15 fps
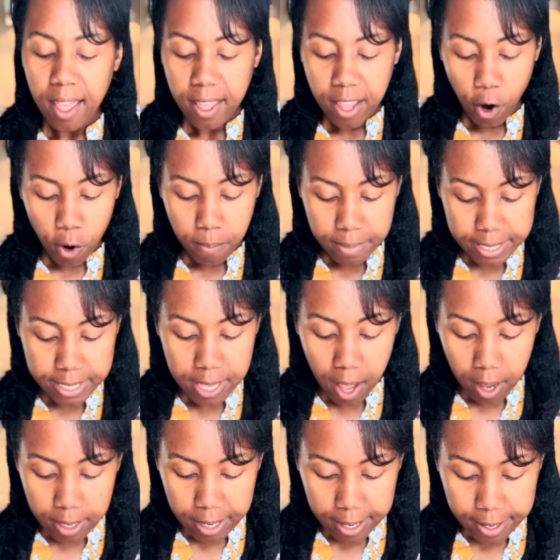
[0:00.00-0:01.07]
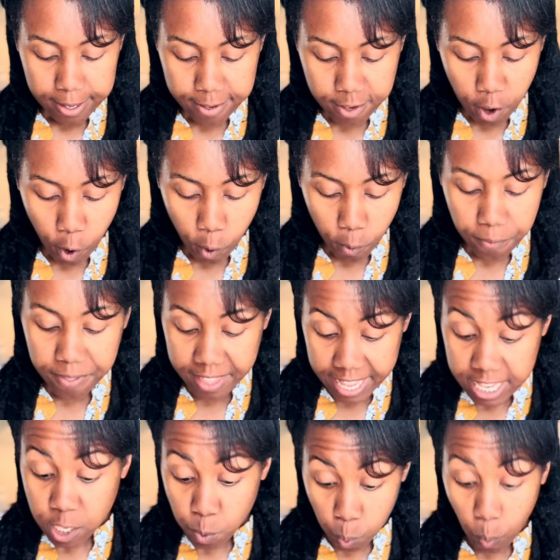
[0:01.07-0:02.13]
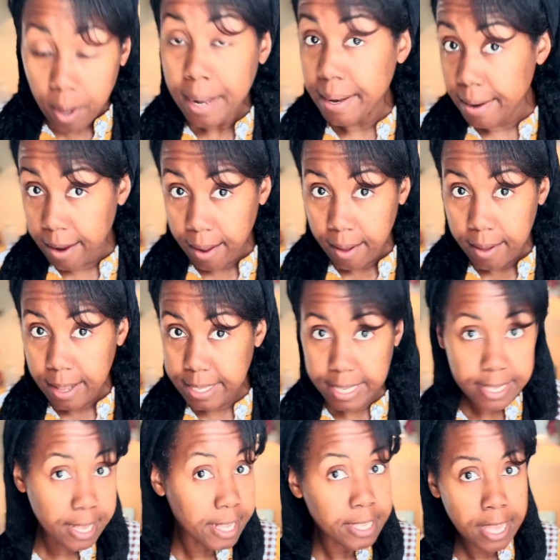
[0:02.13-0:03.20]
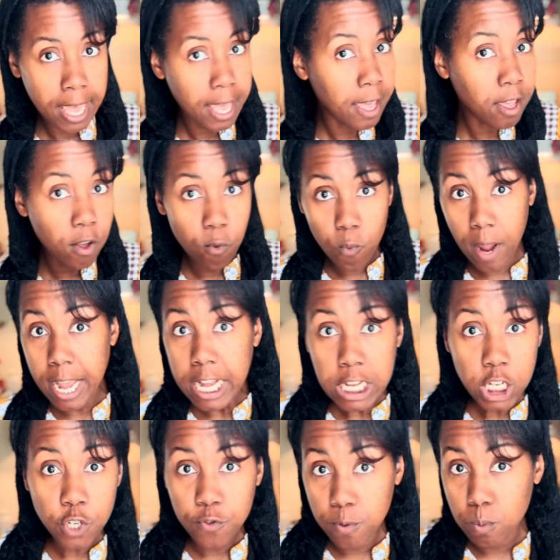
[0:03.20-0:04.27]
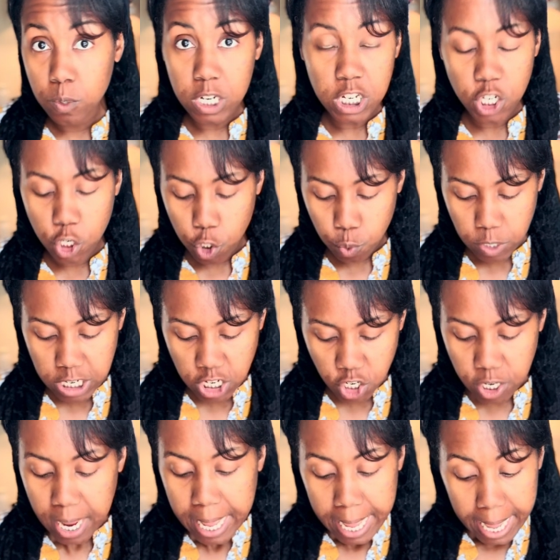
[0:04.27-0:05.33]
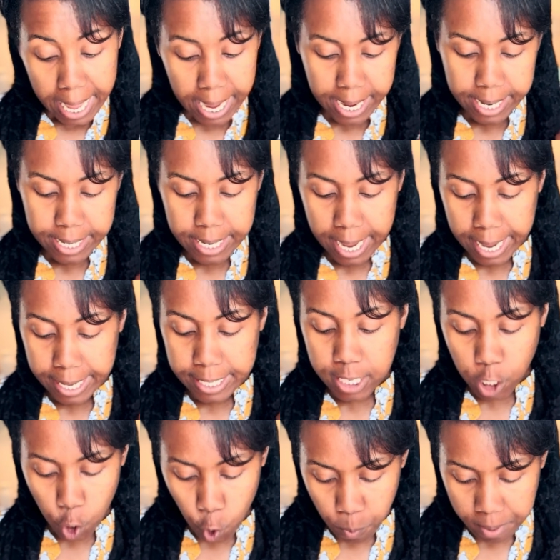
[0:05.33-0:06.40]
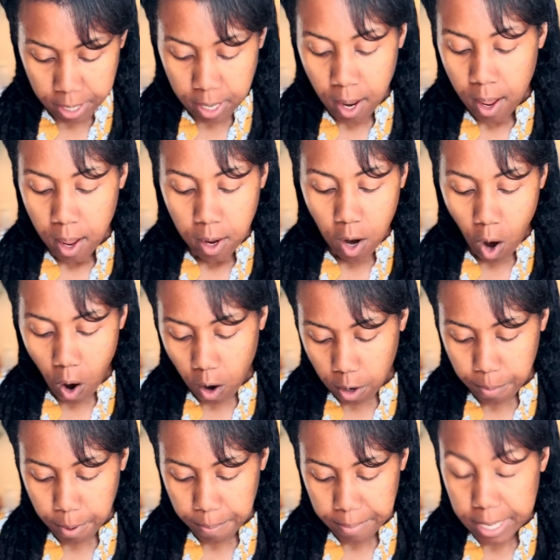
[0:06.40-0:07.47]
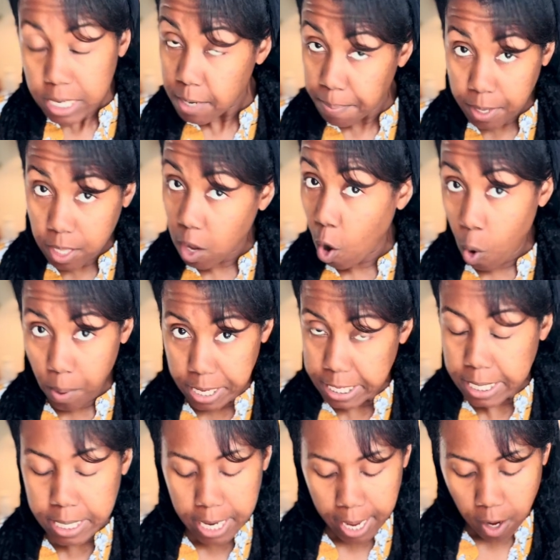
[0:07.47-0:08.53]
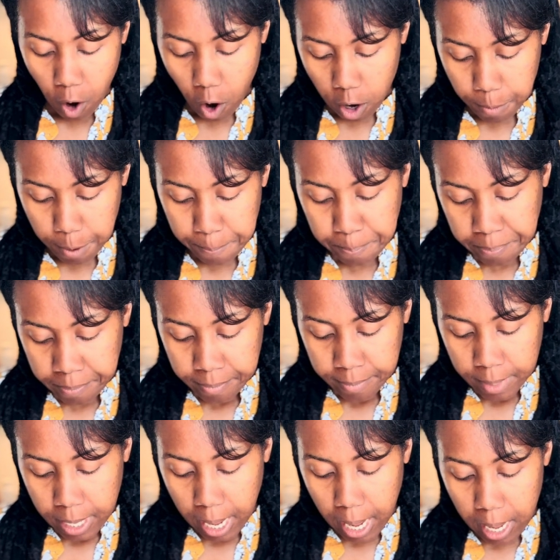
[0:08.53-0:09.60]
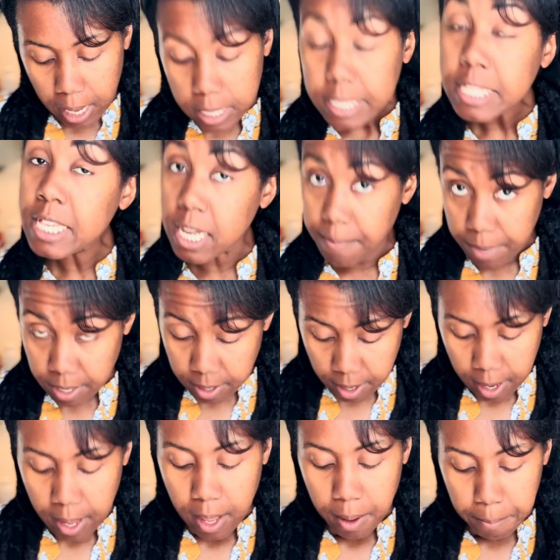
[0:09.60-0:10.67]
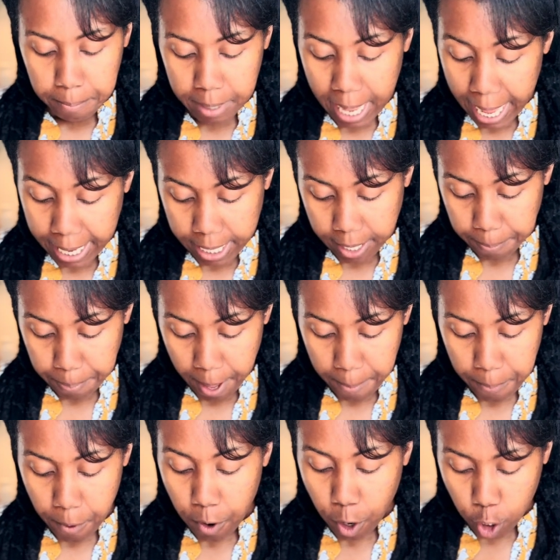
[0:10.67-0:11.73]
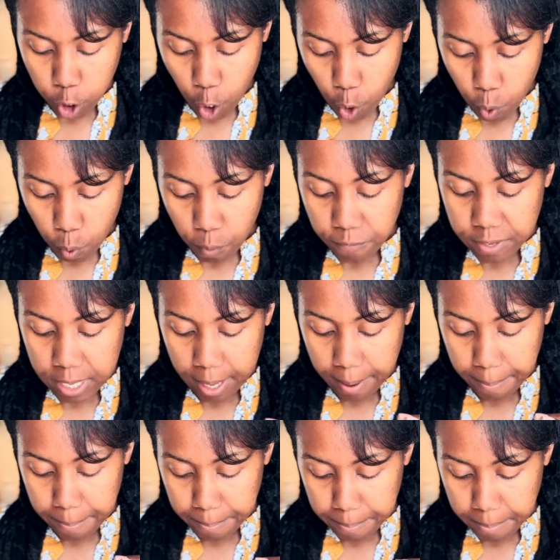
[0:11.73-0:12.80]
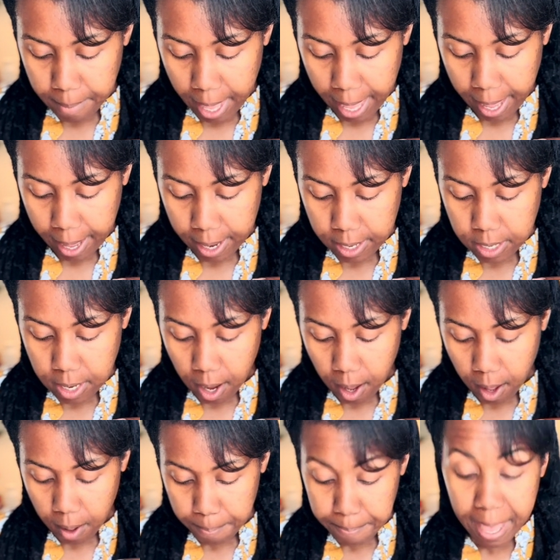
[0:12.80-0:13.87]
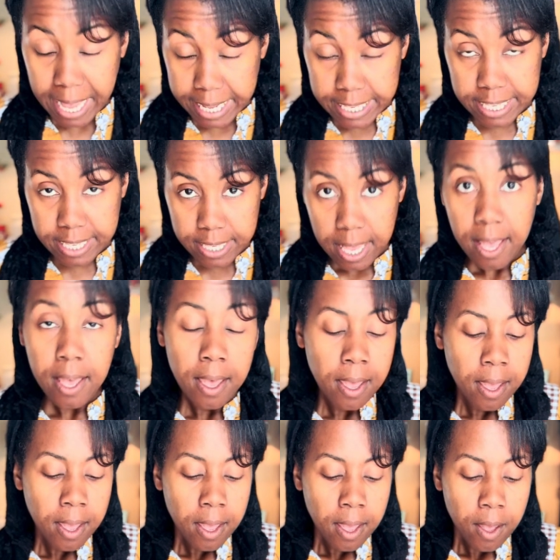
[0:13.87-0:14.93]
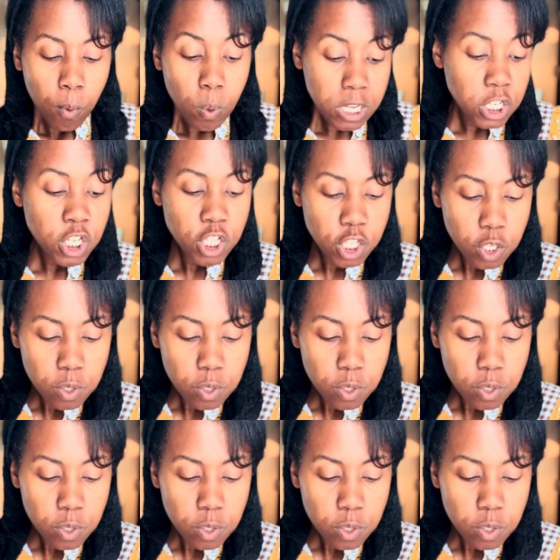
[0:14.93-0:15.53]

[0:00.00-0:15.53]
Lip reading: garam masala. So this one, because as I say, it could range from region to region. It contains cumin, cardamom. It typically always contains cardamom. Cinnamon, black pepper, cloves, and mace, which is